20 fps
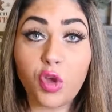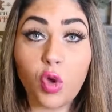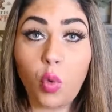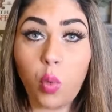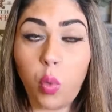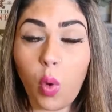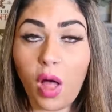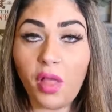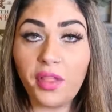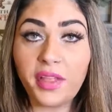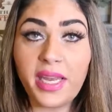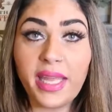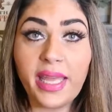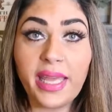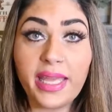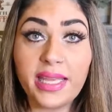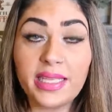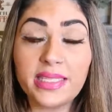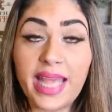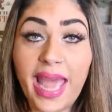The
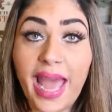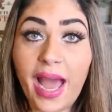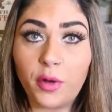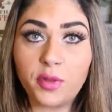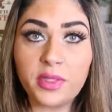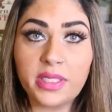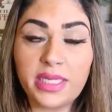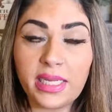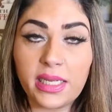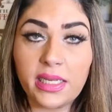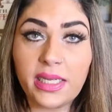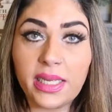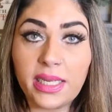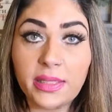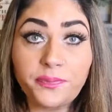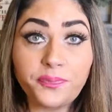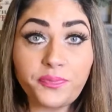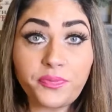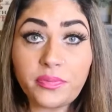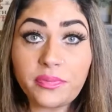quality is
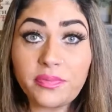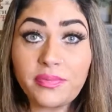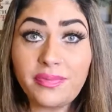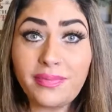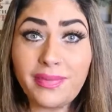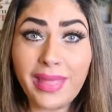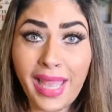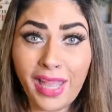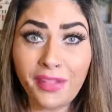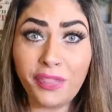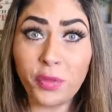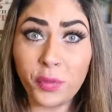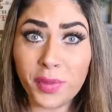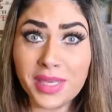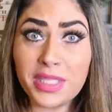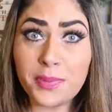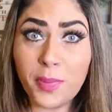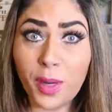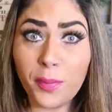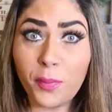outstanding. And
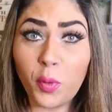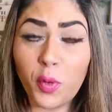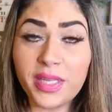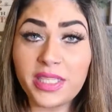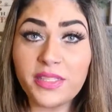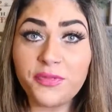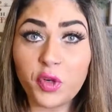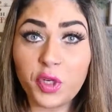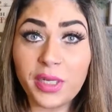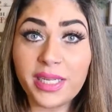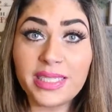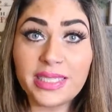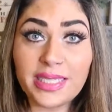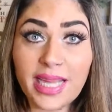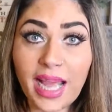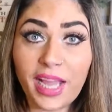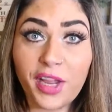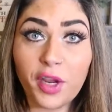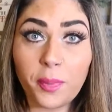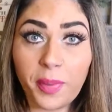3 smart points for an
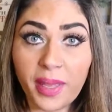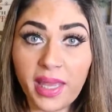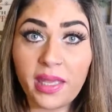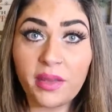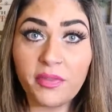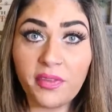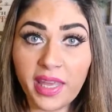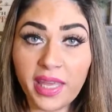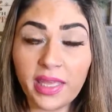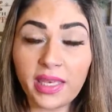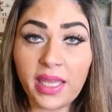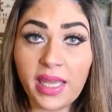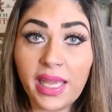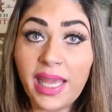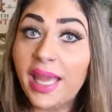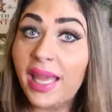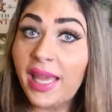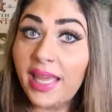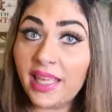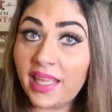entire bag of
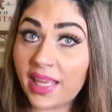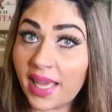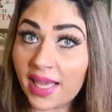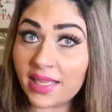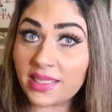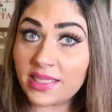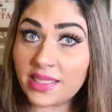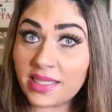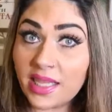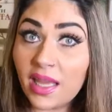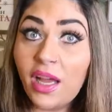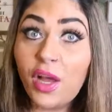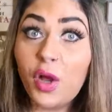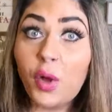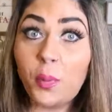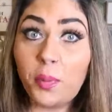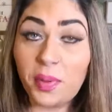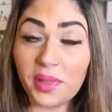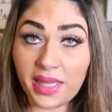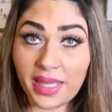candy. Yes,
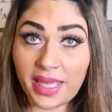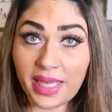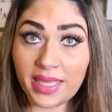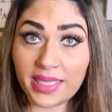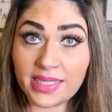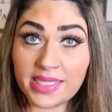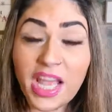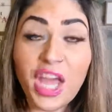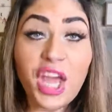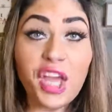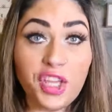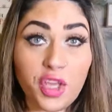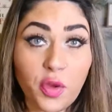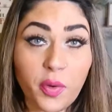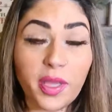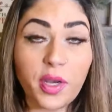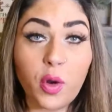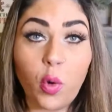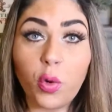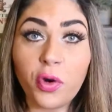please.
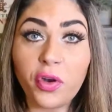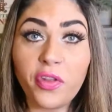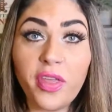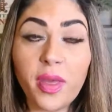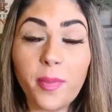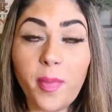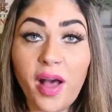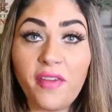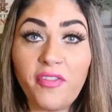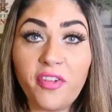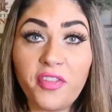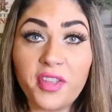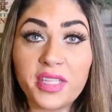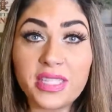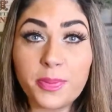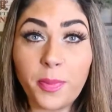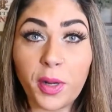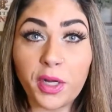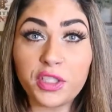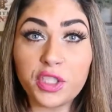You can order them off of the
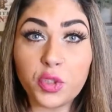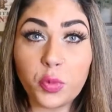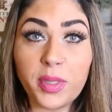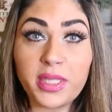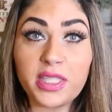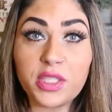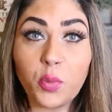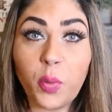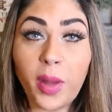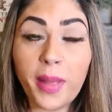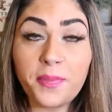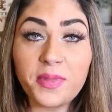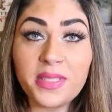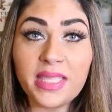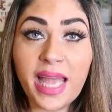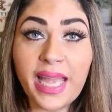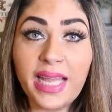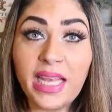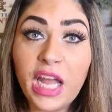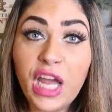Smart Sweets
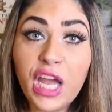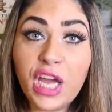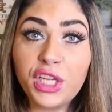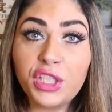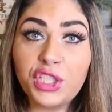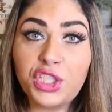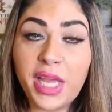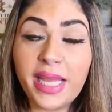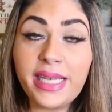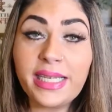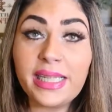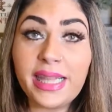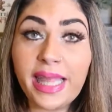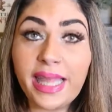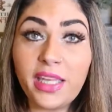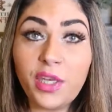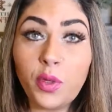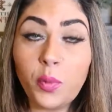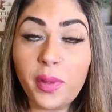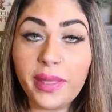website. Jen
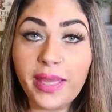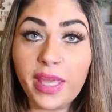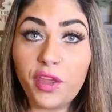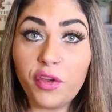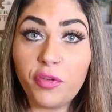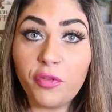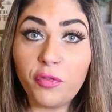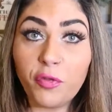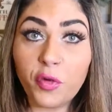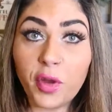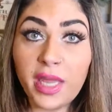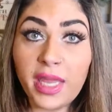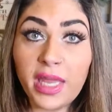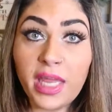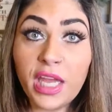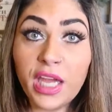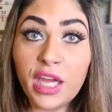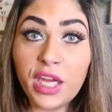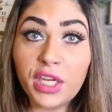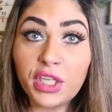Clayton will get you
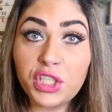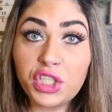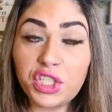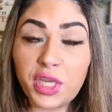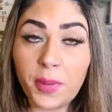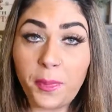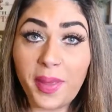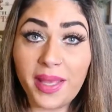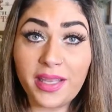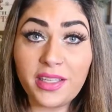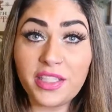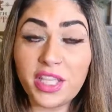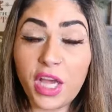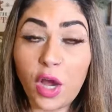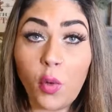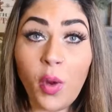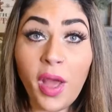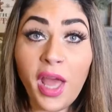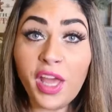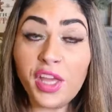free shipping.
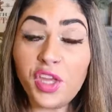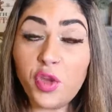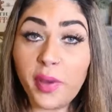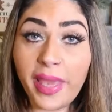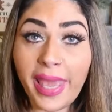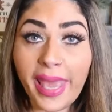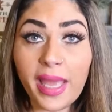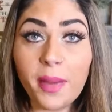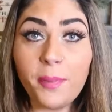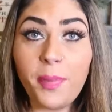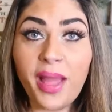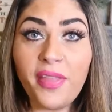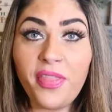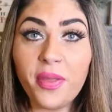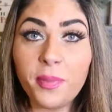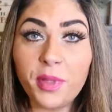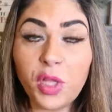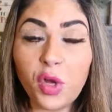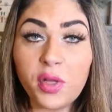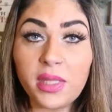So you can buy
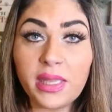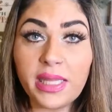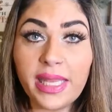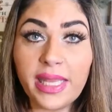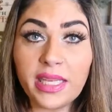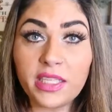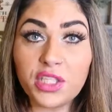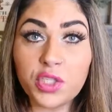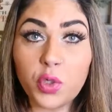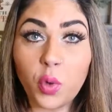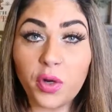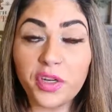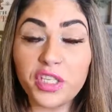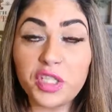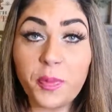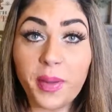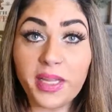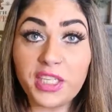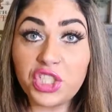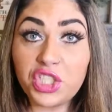them locally at
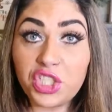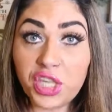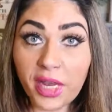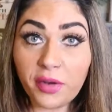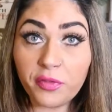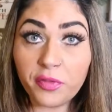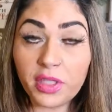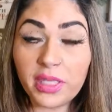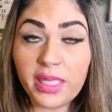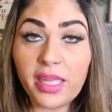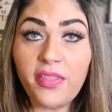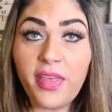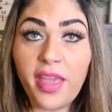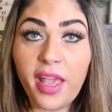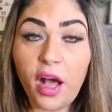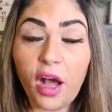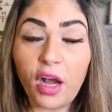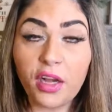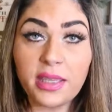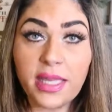stores, but generally
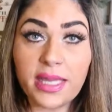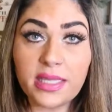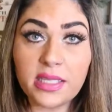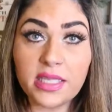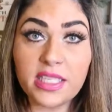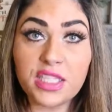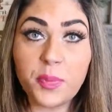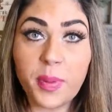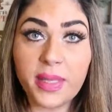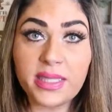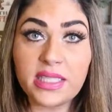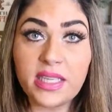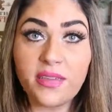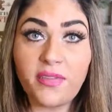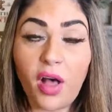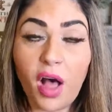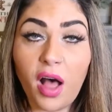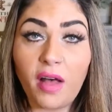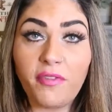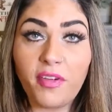they are less
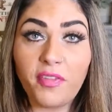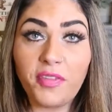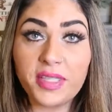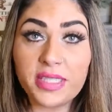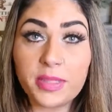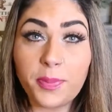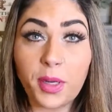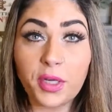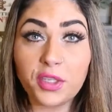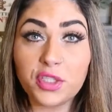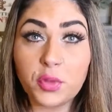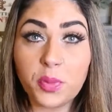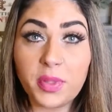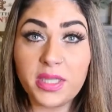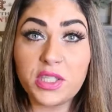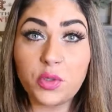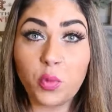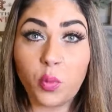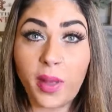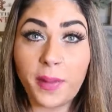expensive off of the Smart
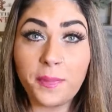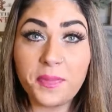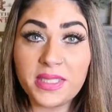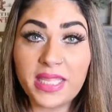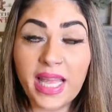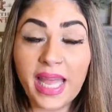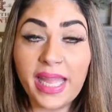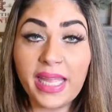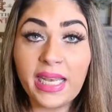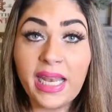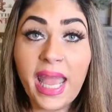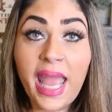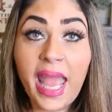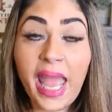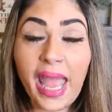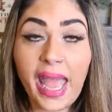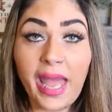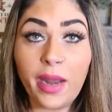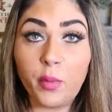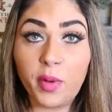Sweets website.
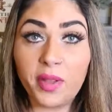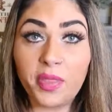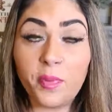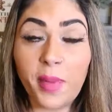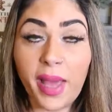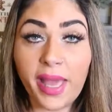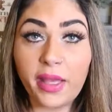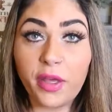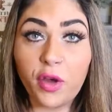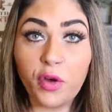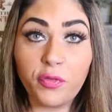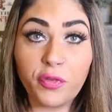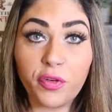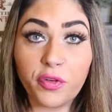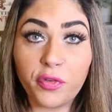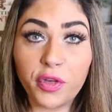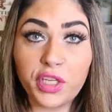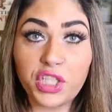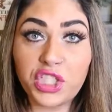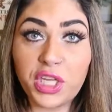And with my code
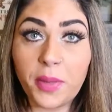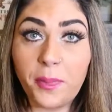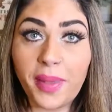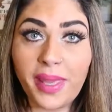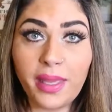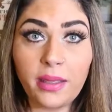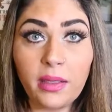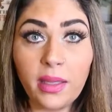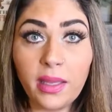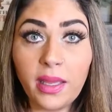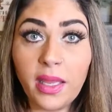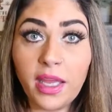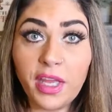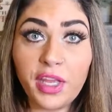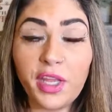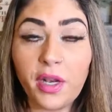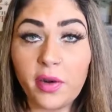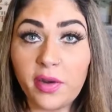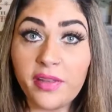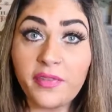for free shipping,
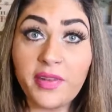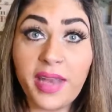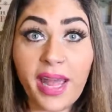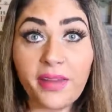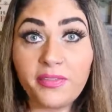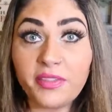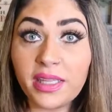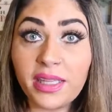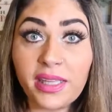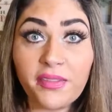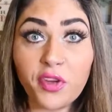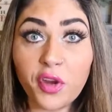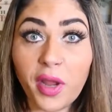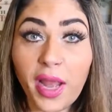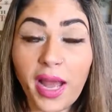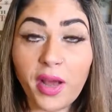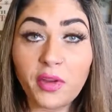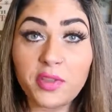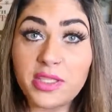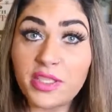you don't even have to leave your
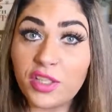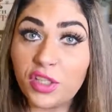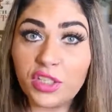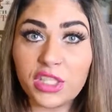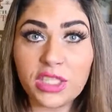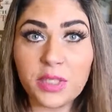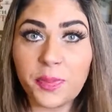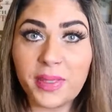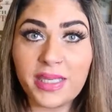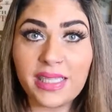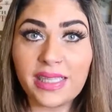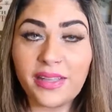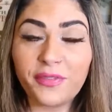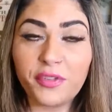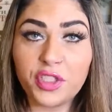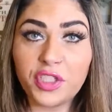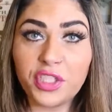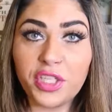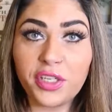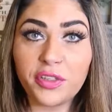house. They'll just be
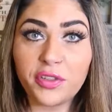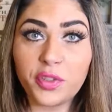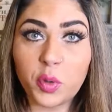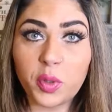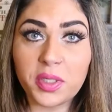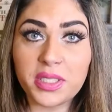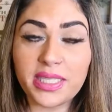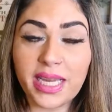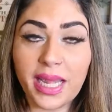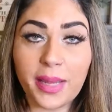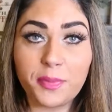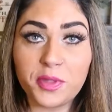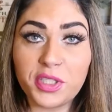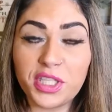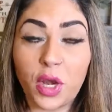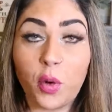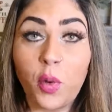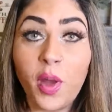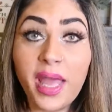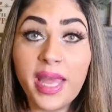delivered to your doorstep.
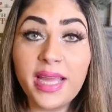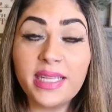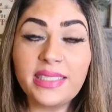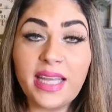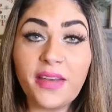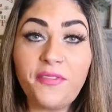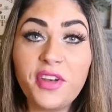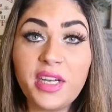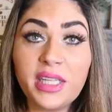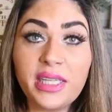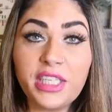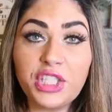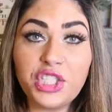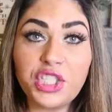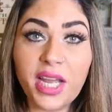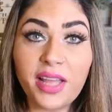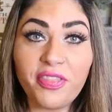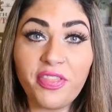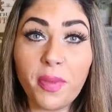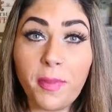So definitely
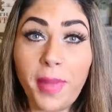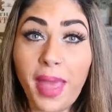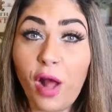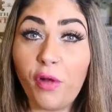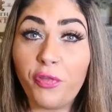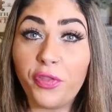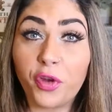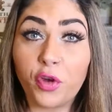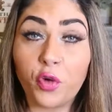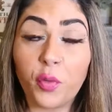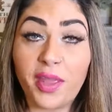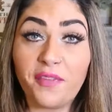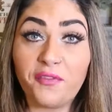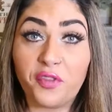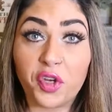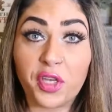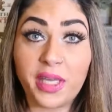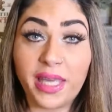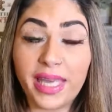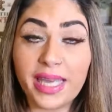check them out. They're great
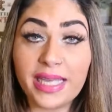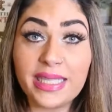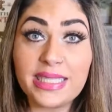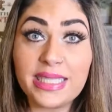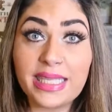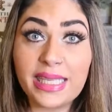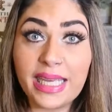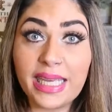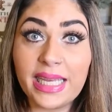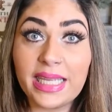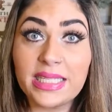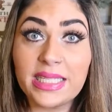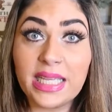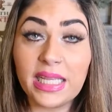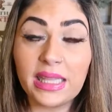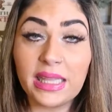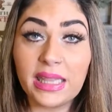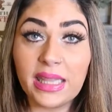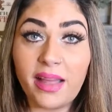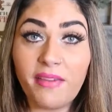for kids. Kids
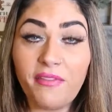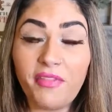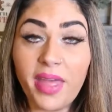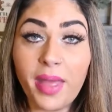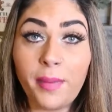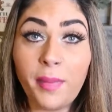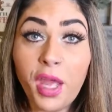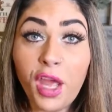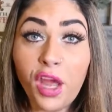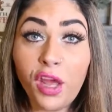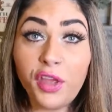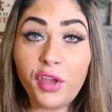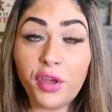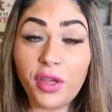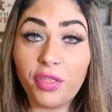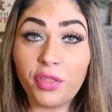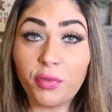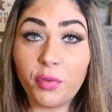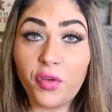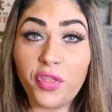love them. You
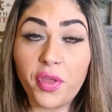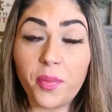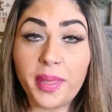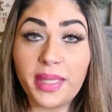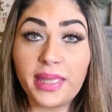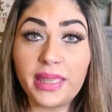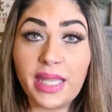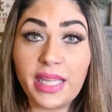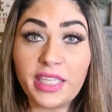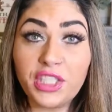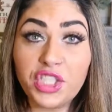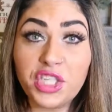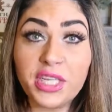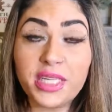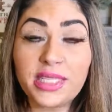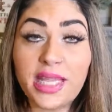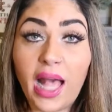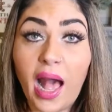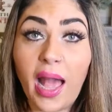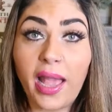can throw them in lunches.